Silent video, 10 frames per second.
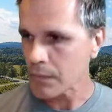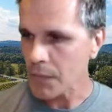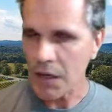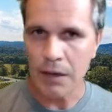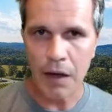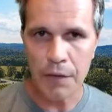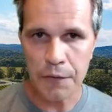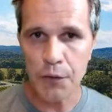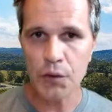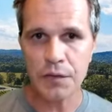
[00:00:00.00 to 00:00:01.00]
Now, the
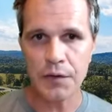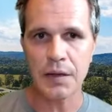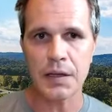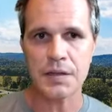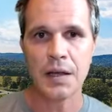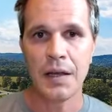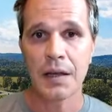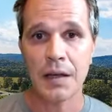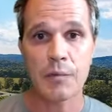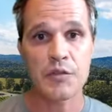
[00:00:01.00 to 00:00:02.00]
fruit for this
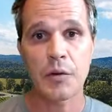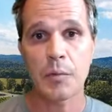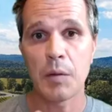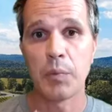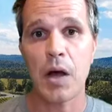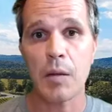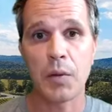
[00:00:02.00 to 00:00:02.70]
comes from the block